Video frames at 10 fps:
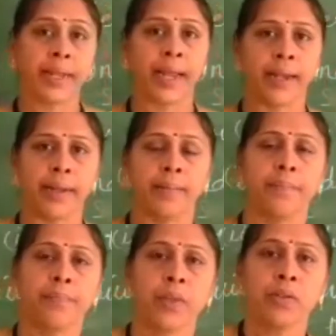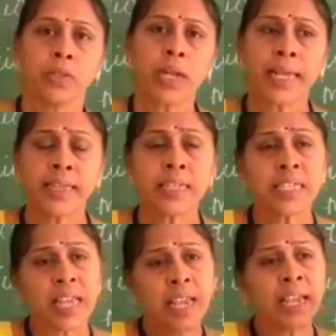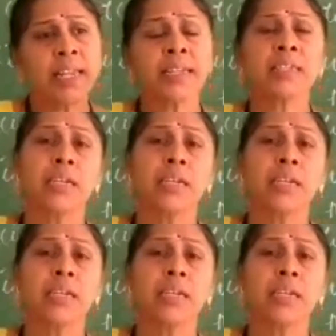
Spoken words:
dead. So like this serious